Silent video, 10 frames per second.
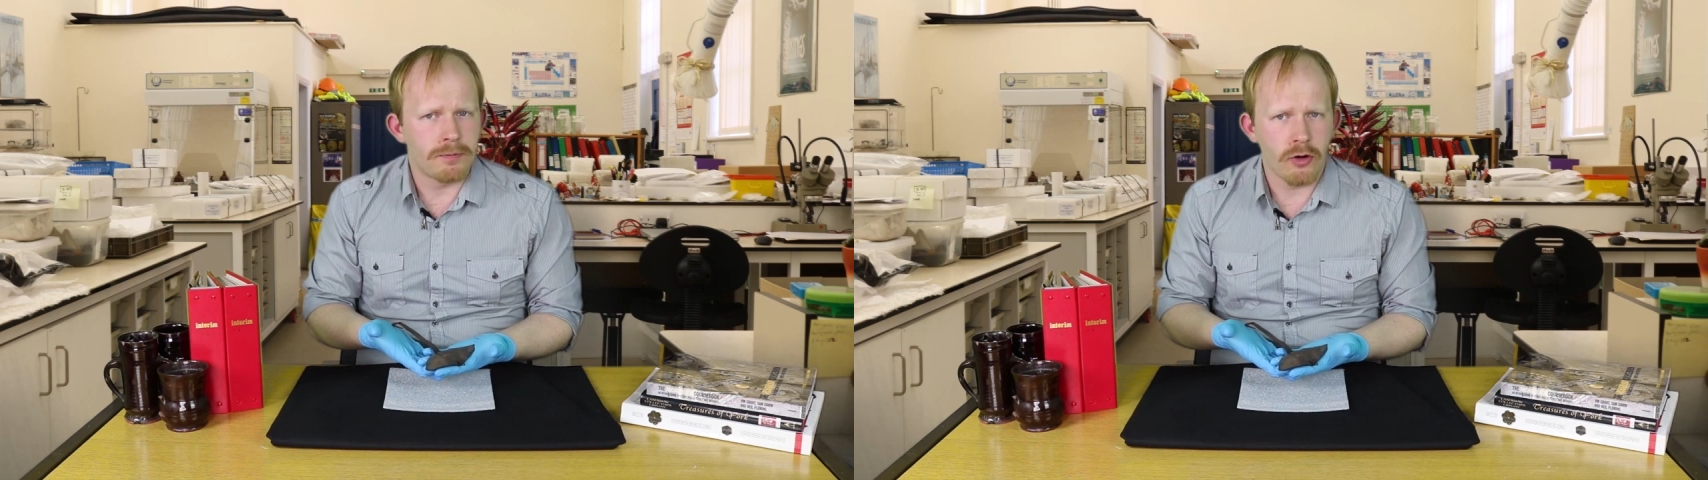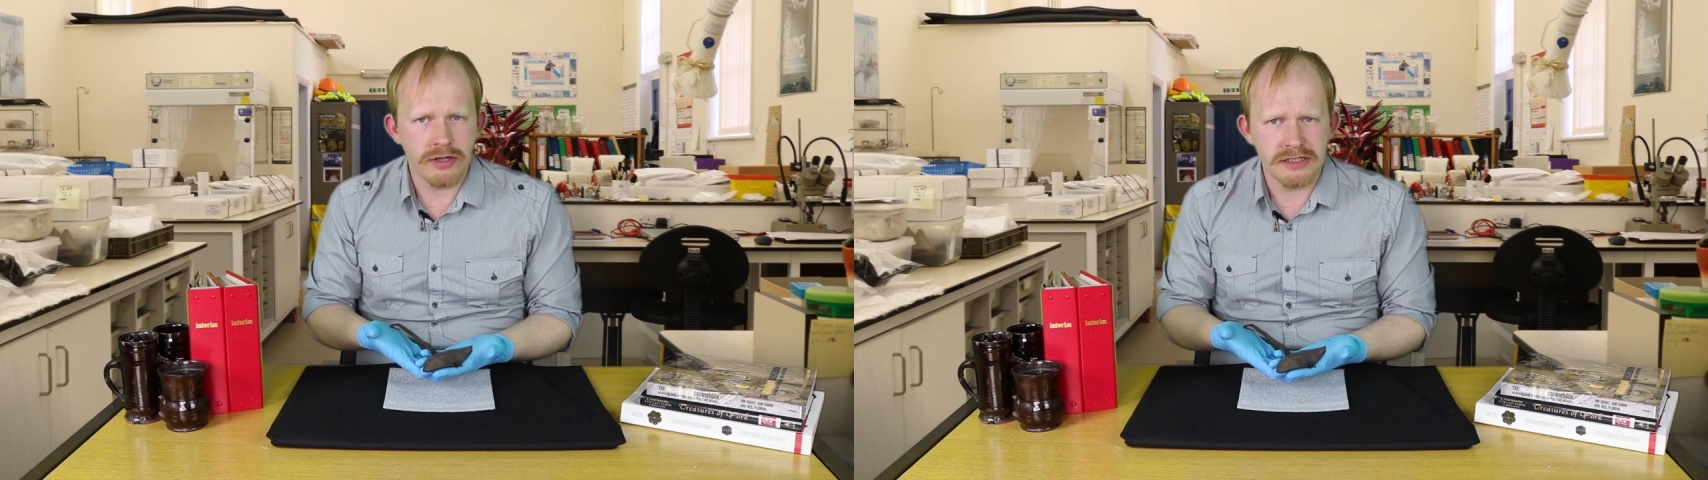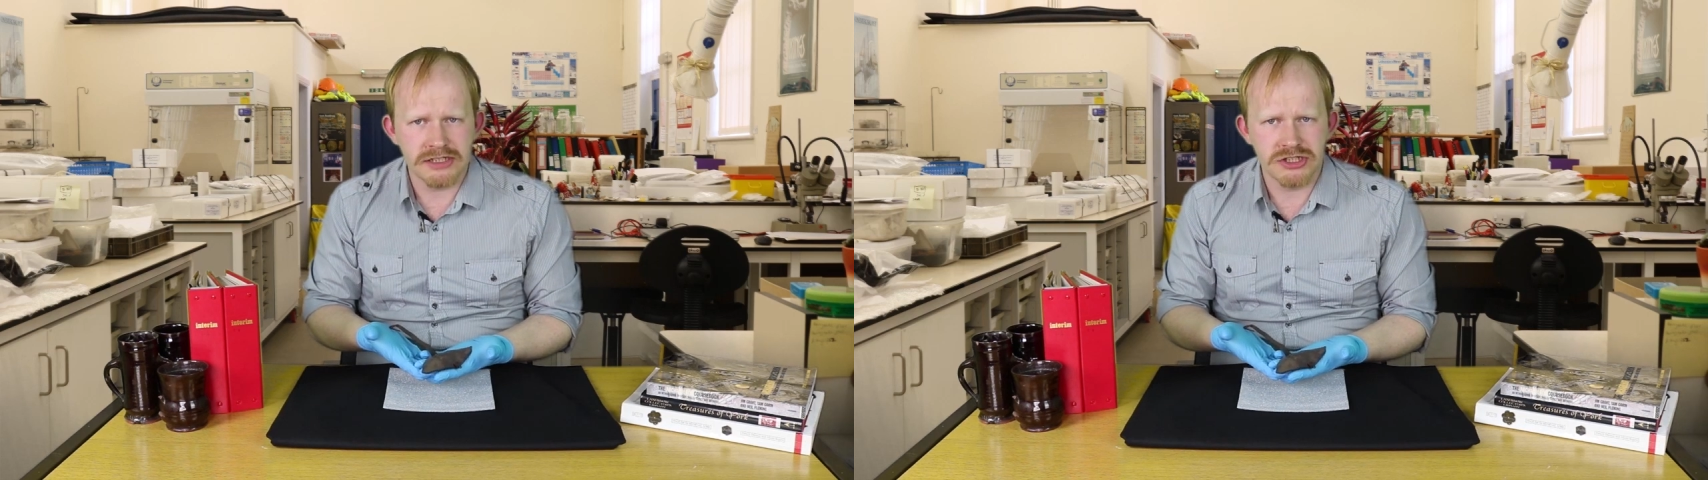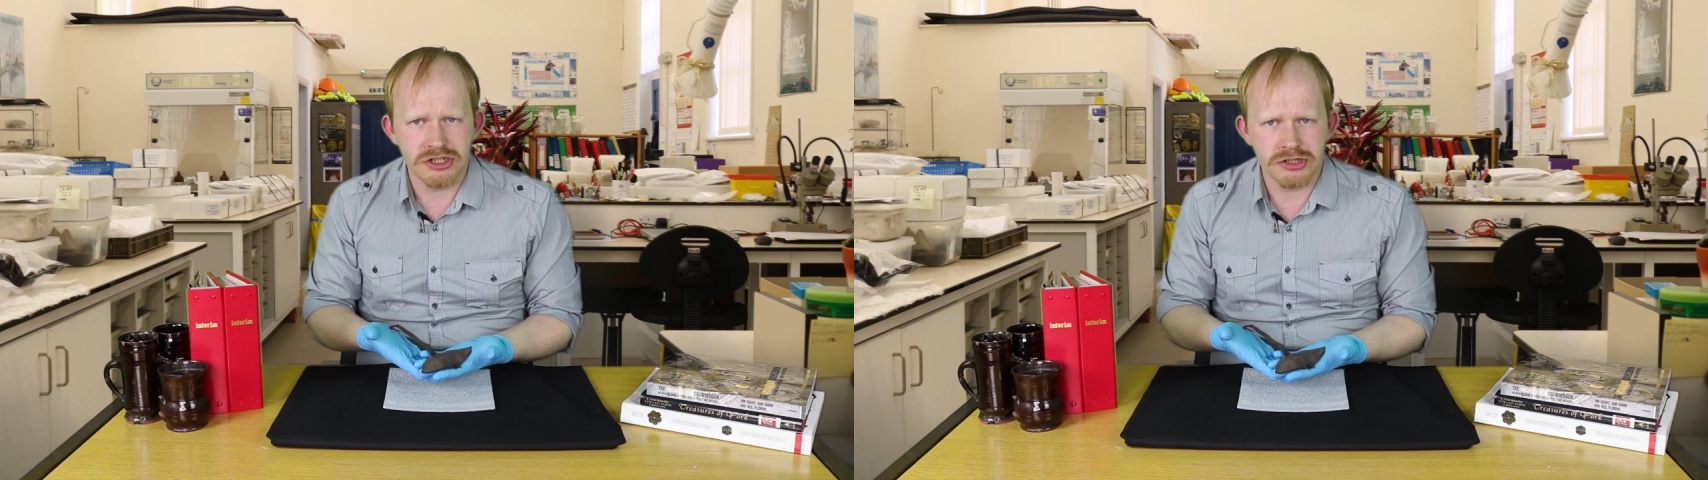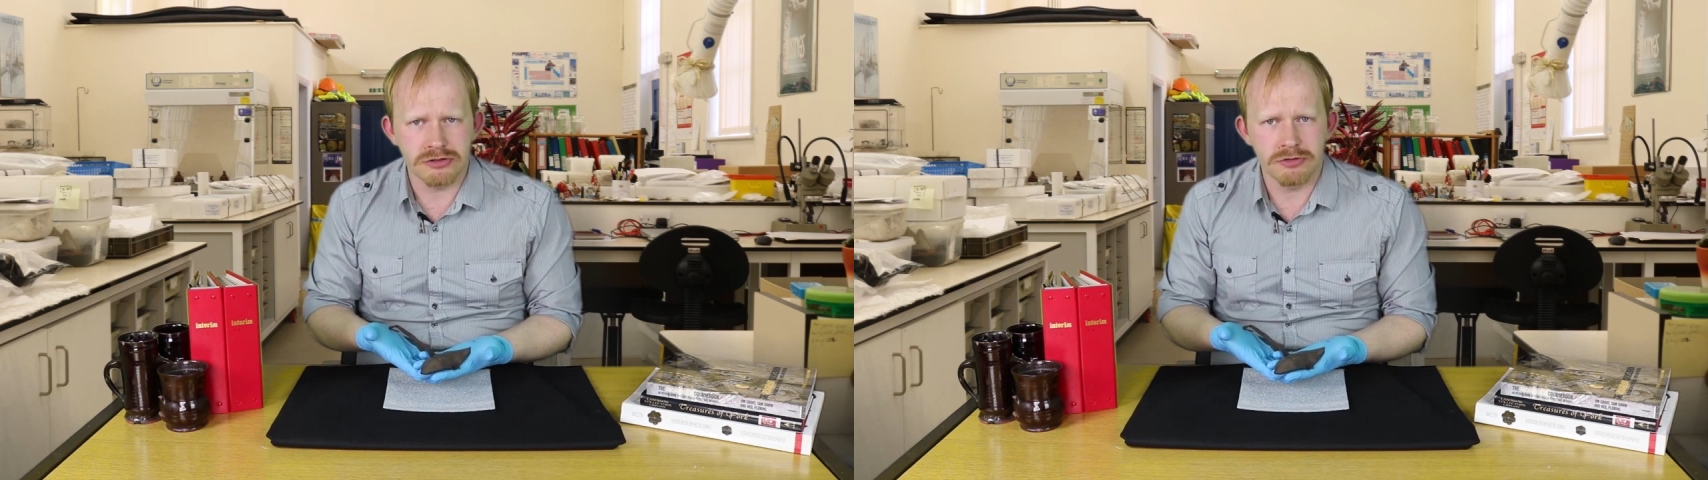pointed
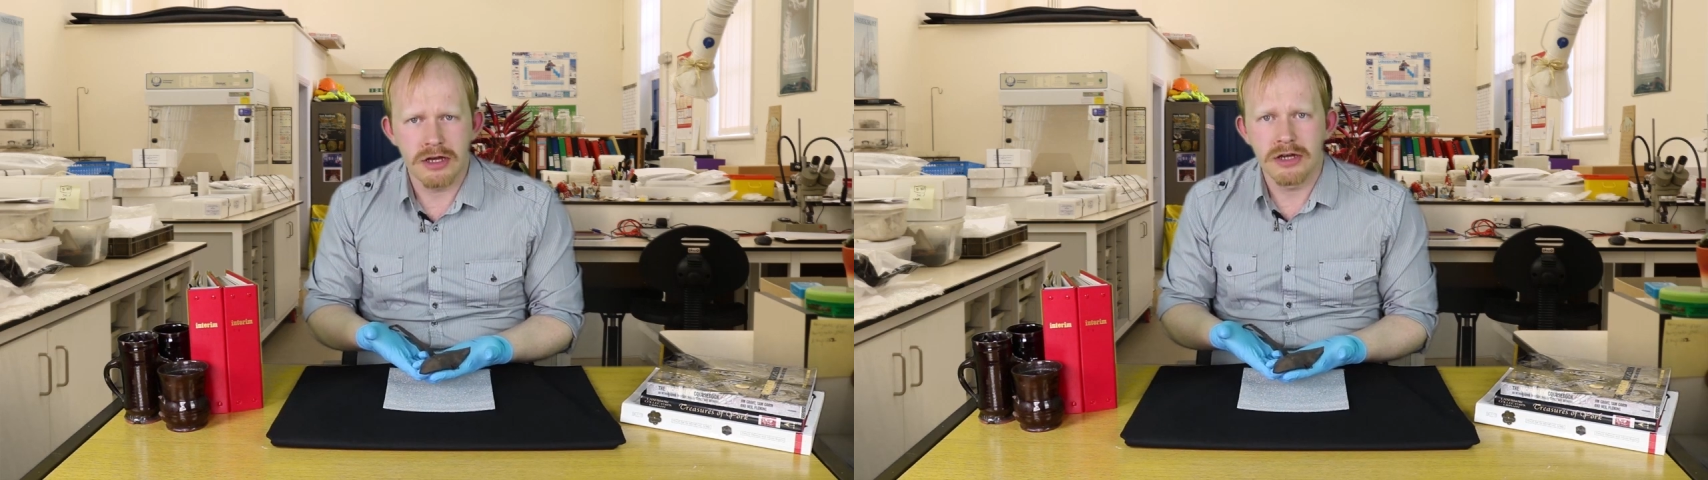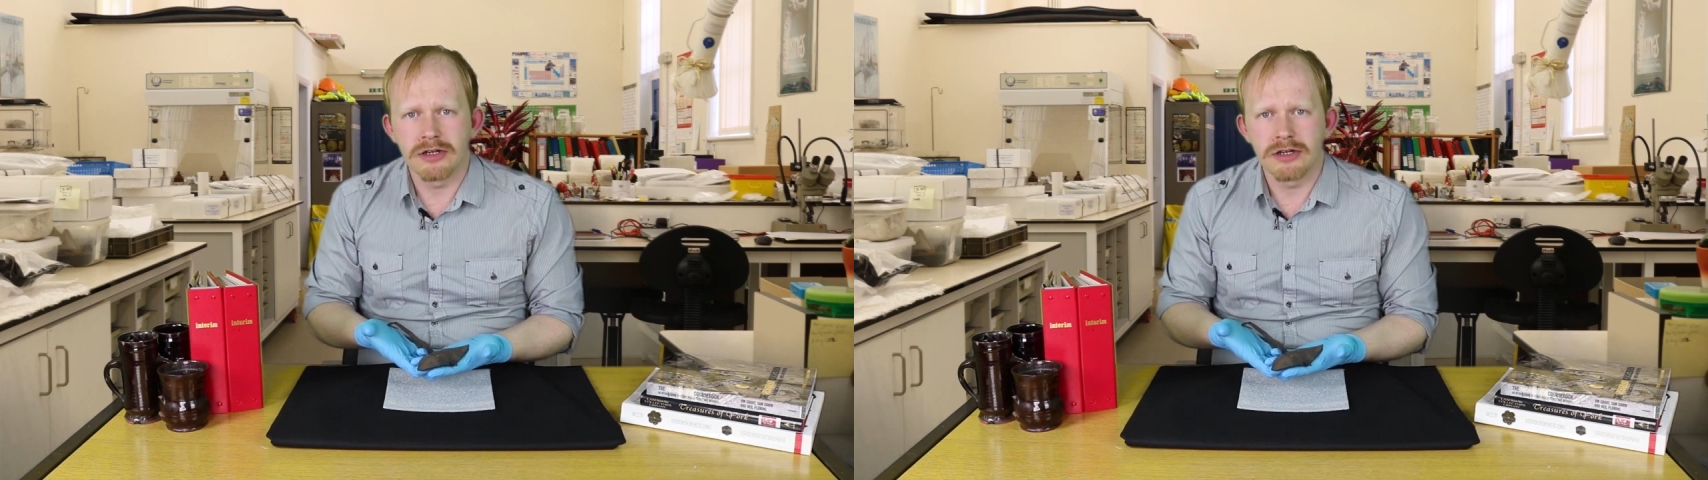shoe